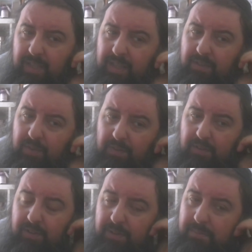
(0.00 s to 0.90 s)
And if you have a
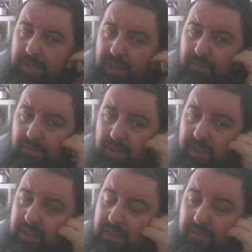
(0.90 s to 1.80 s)
look at them
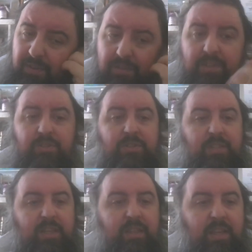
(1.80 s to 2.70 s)
carefully, they're very interesting.